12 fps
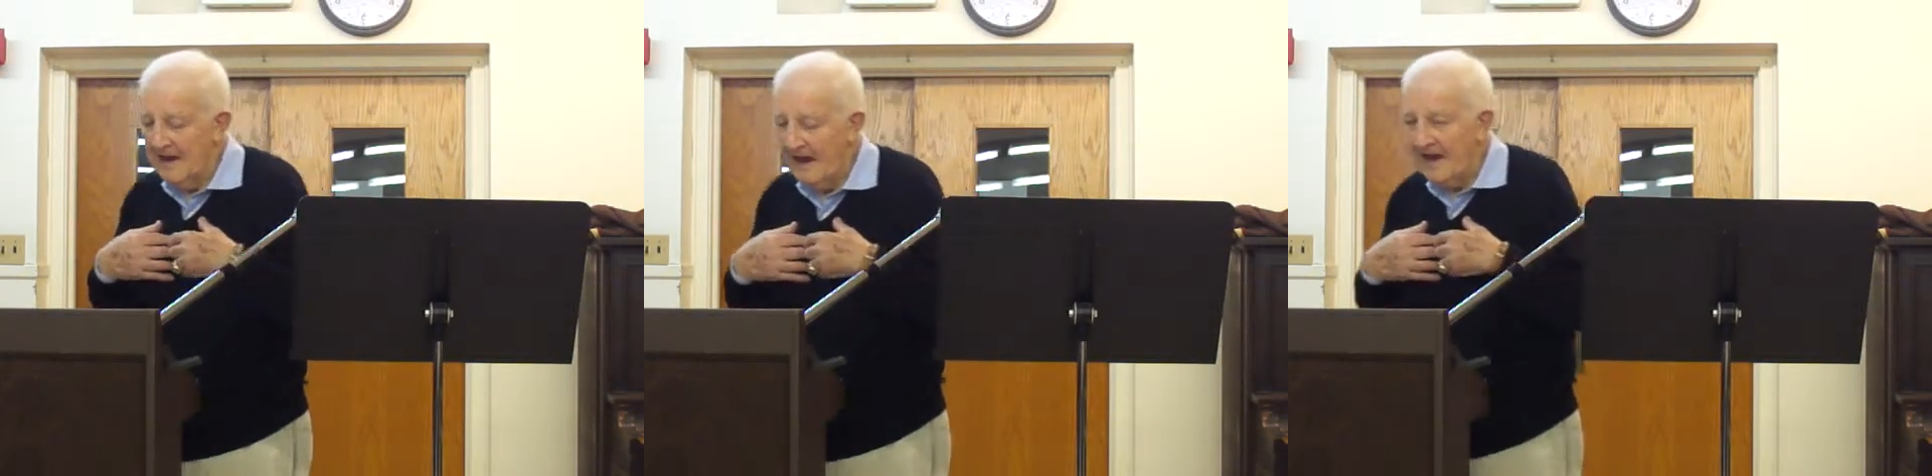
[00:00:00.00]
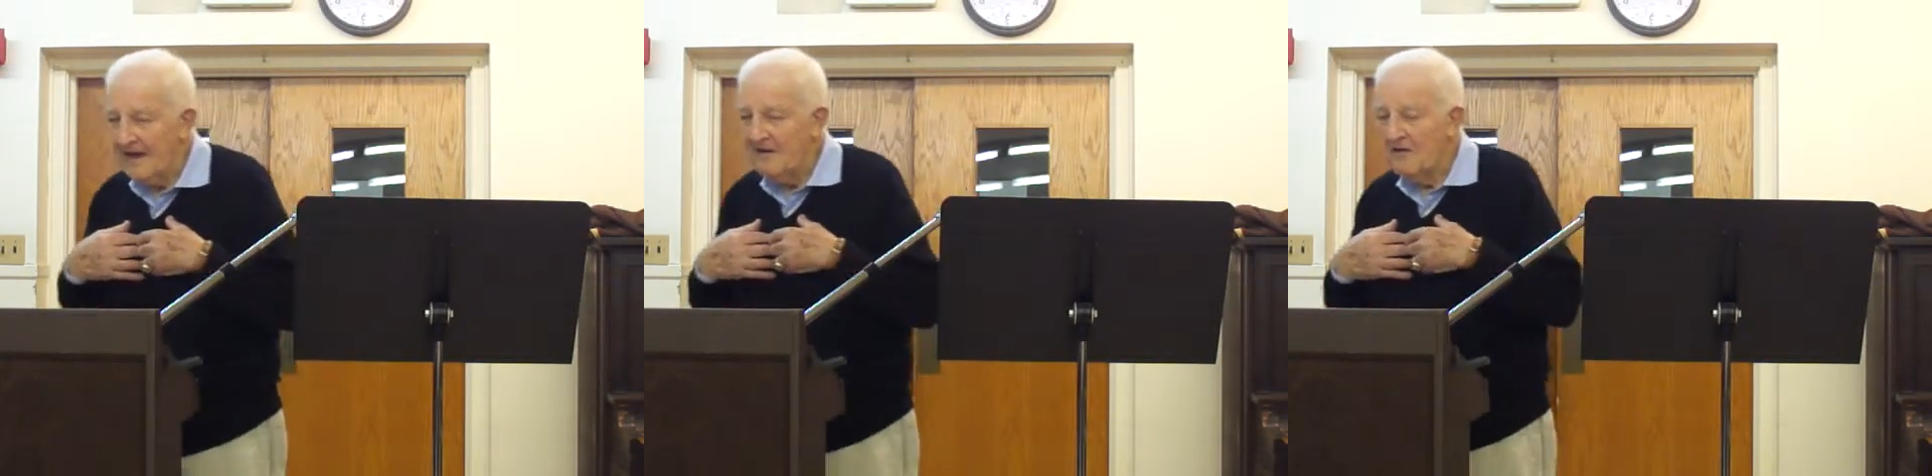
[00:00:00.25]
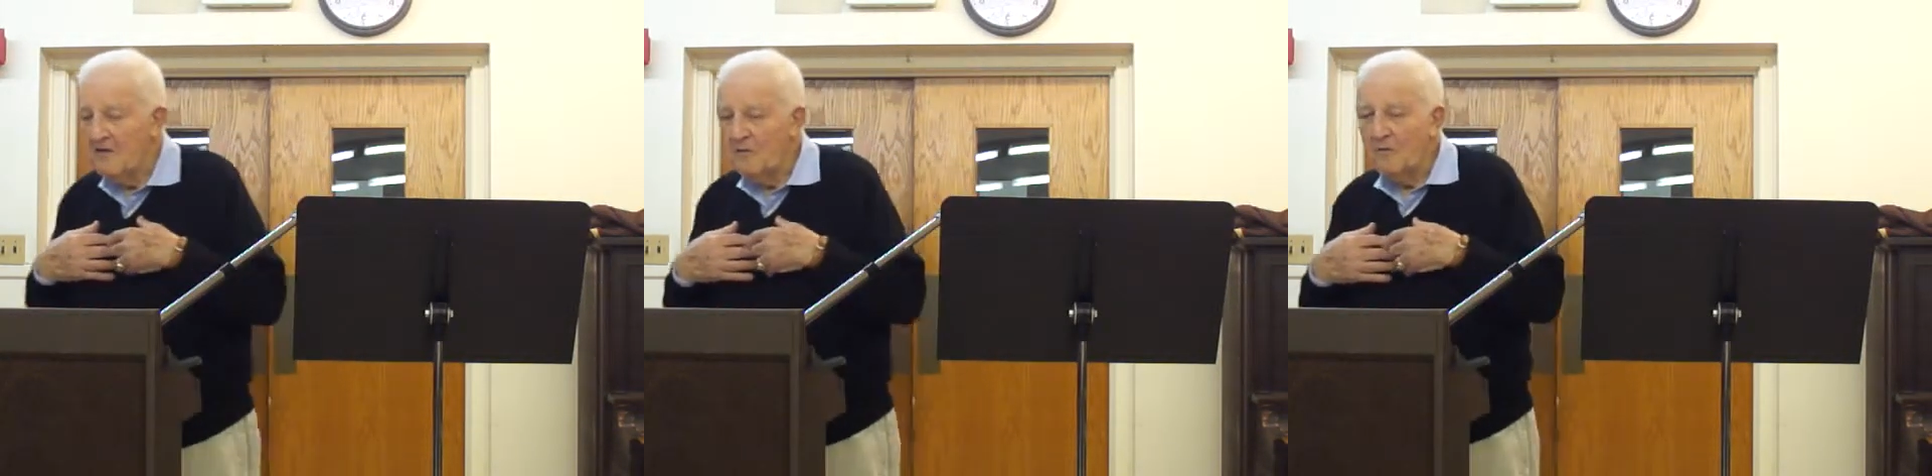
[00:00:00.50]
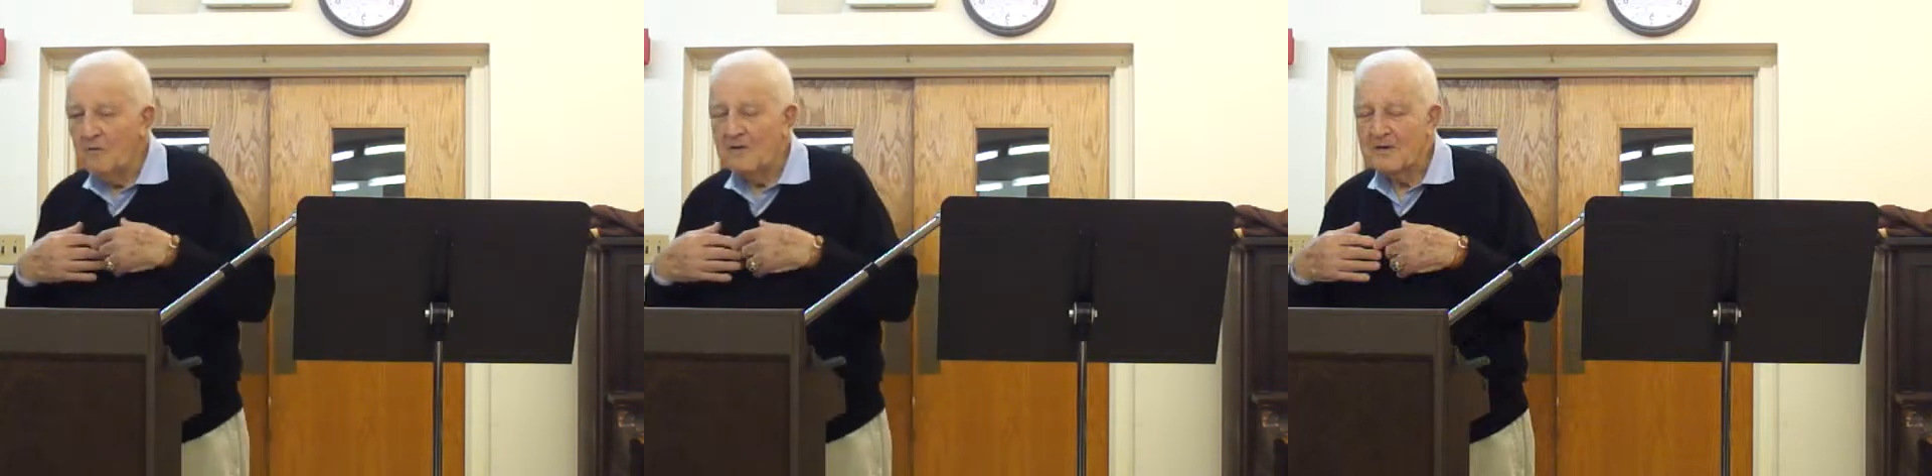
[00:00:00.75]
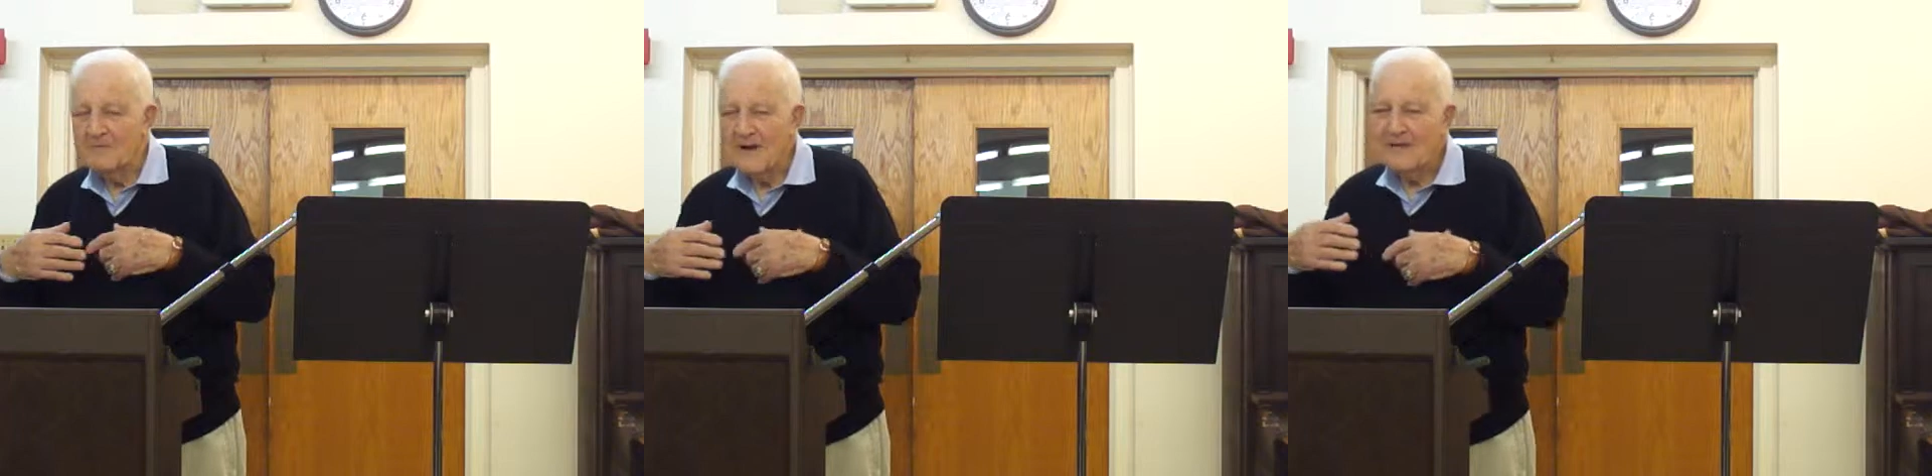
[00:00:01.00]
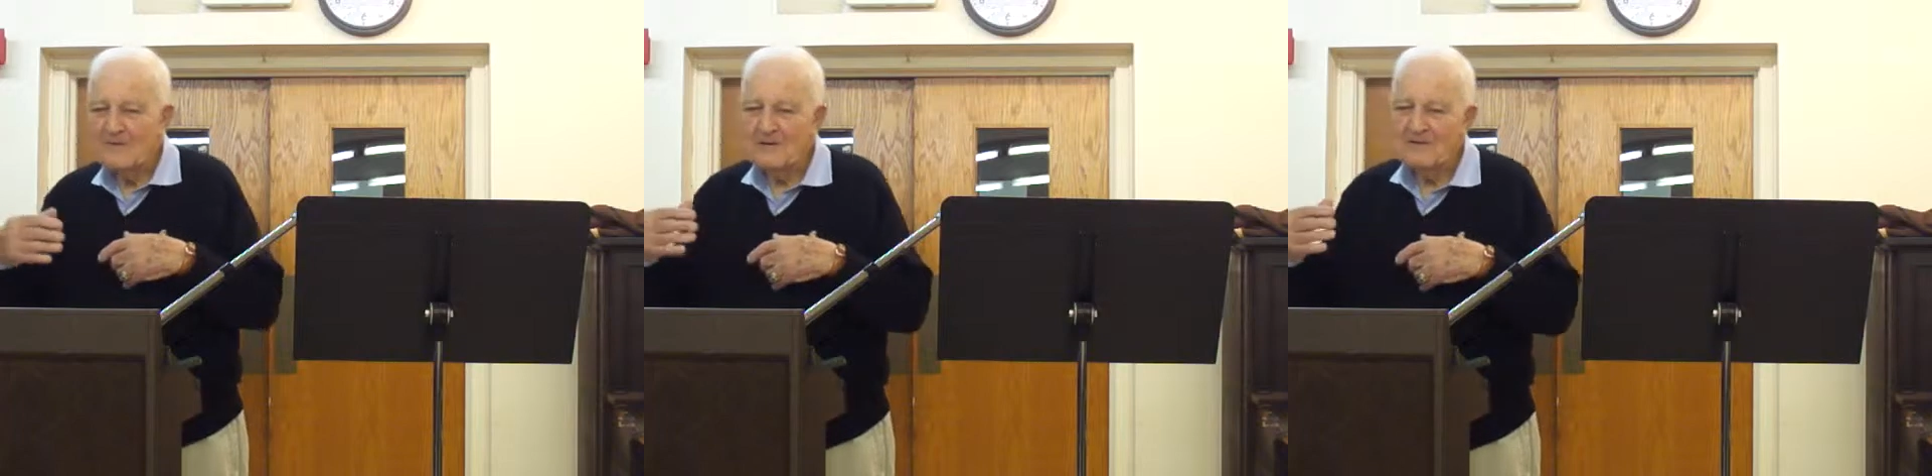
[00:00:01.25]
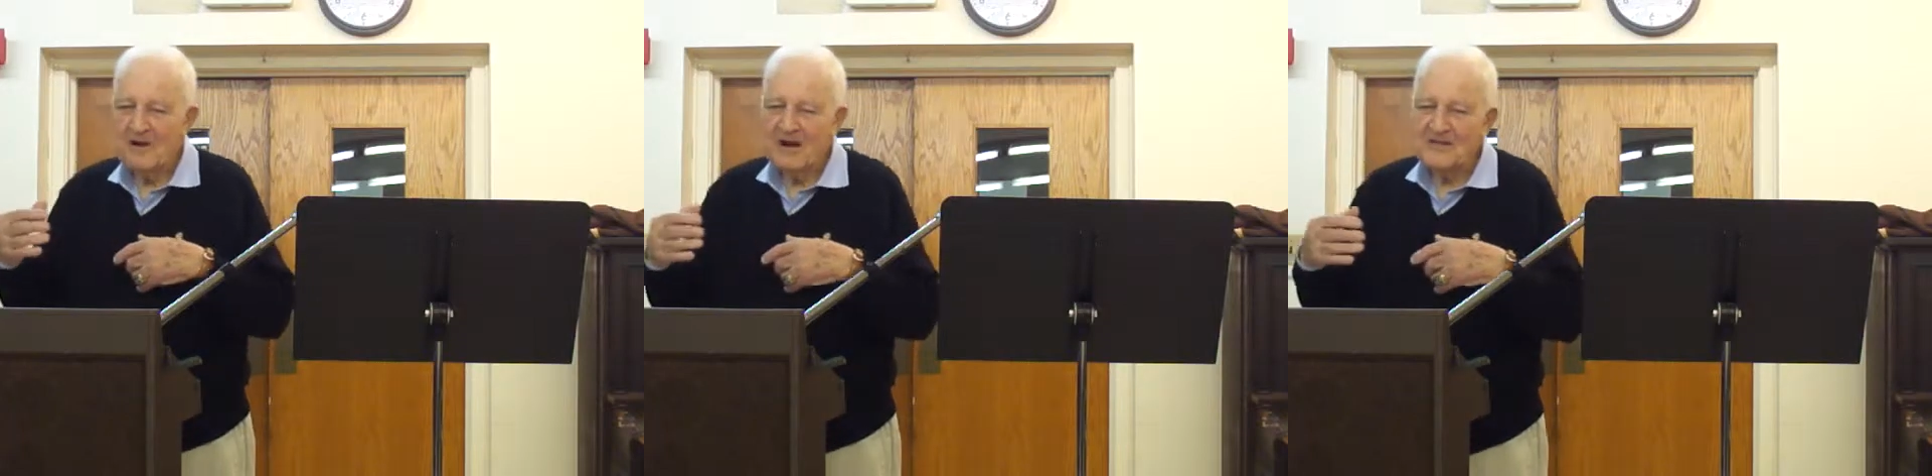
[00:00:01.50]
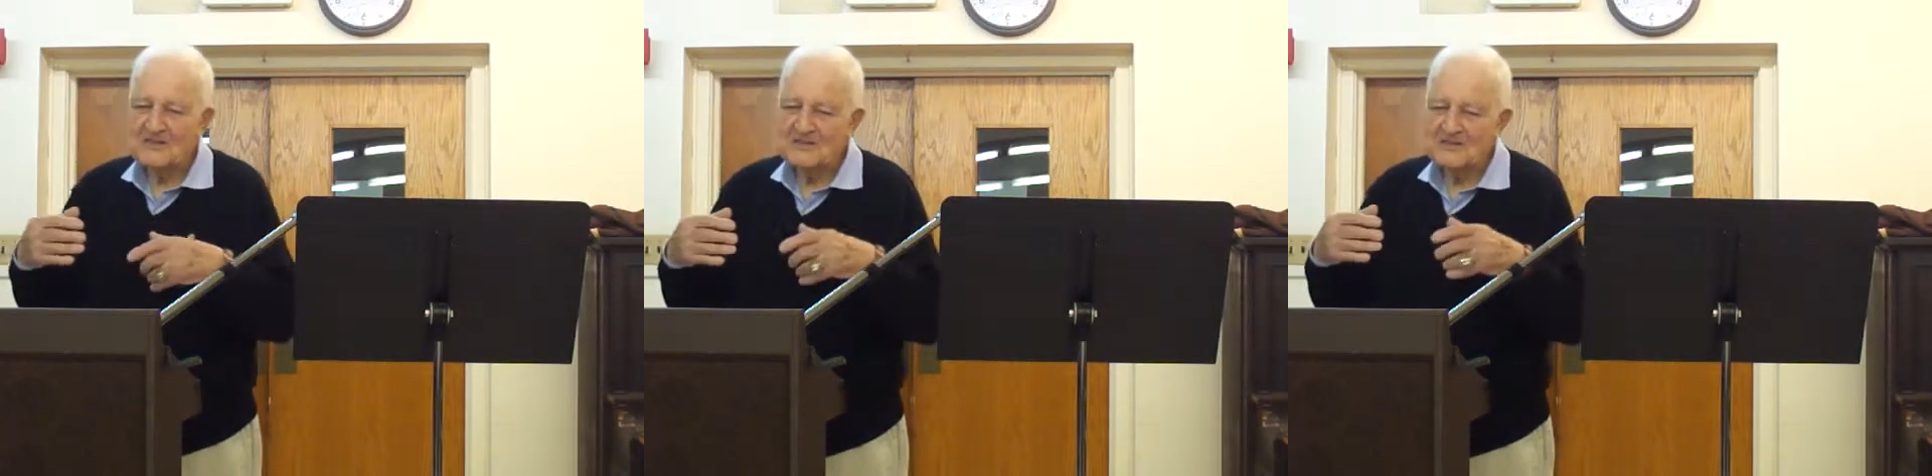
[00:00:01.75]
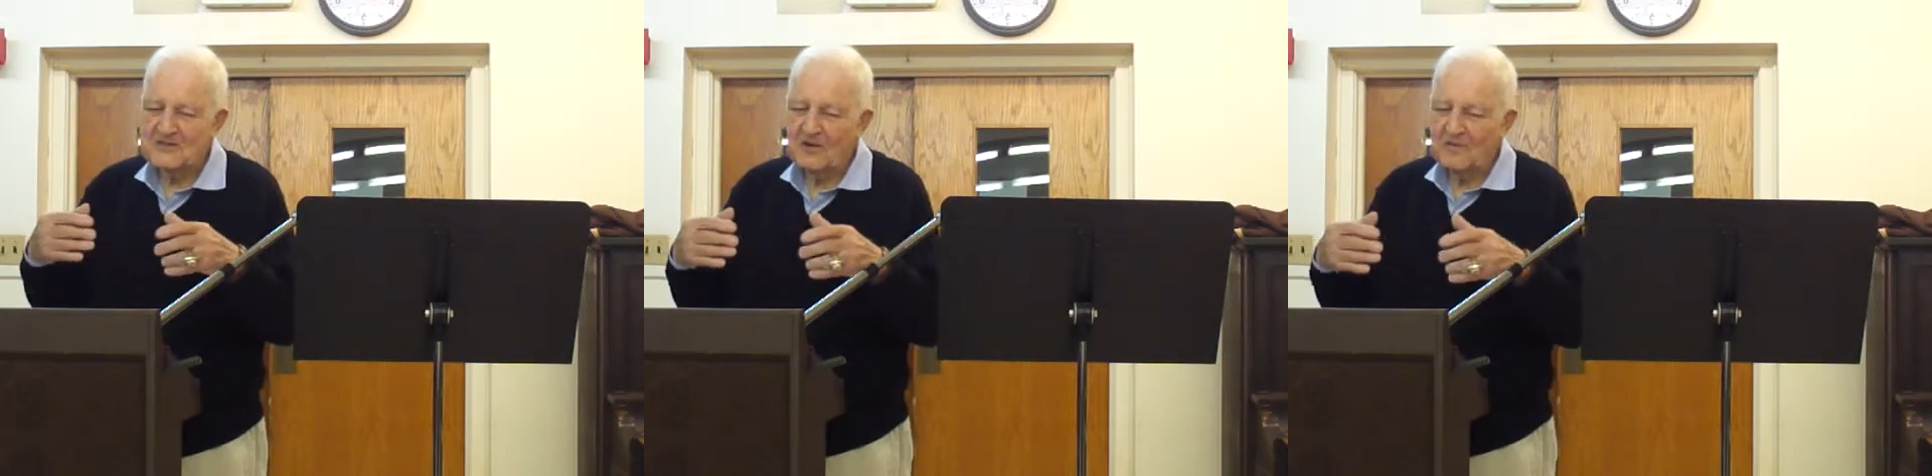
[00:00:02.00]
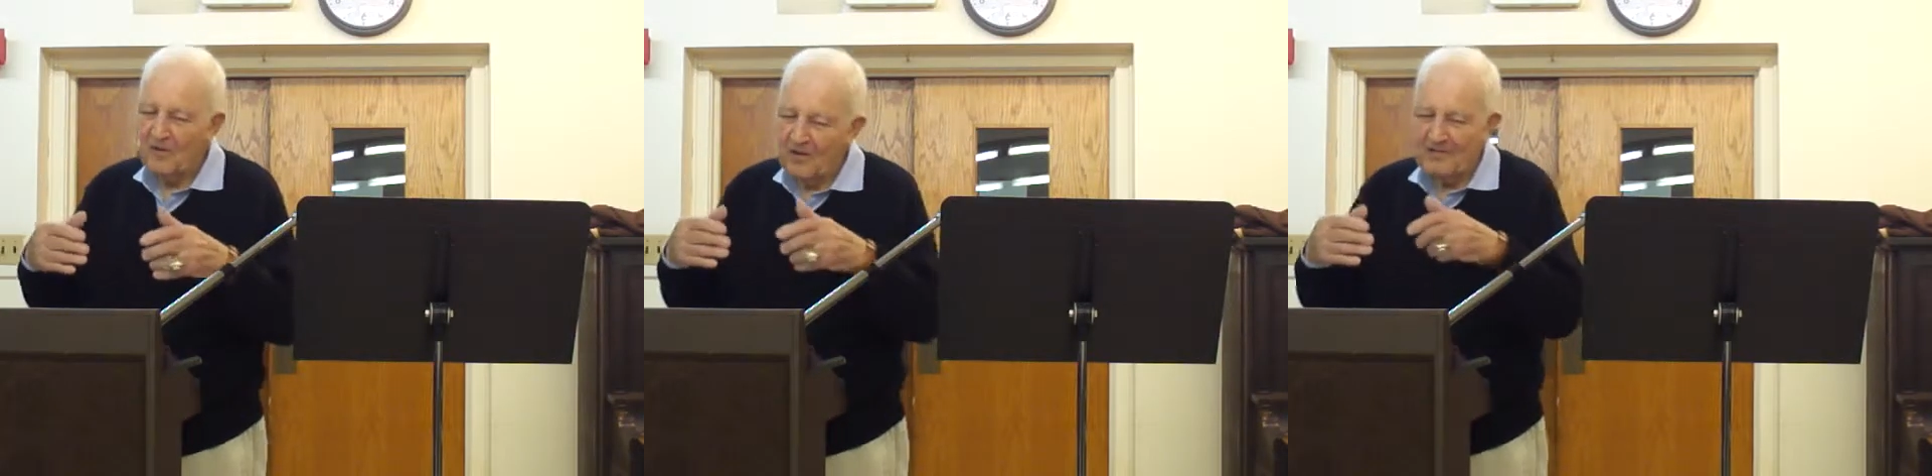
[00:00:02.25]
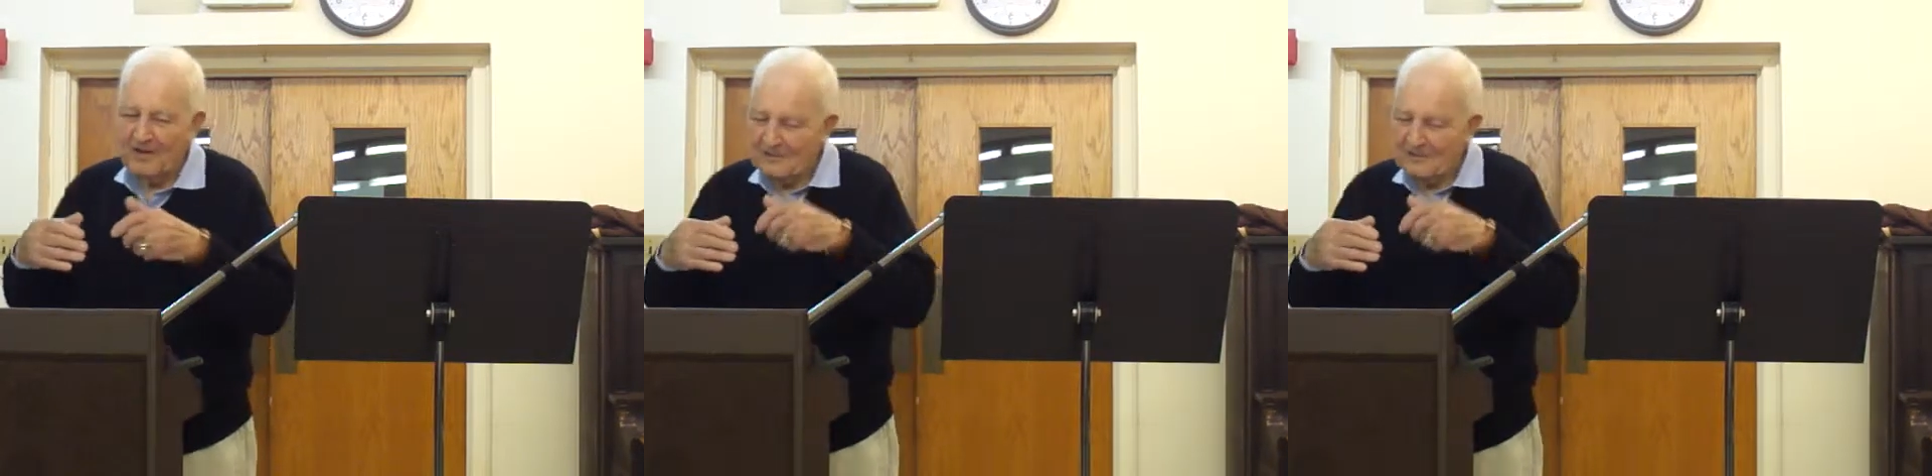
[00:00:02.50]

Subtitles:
And when the baby cries and so forth,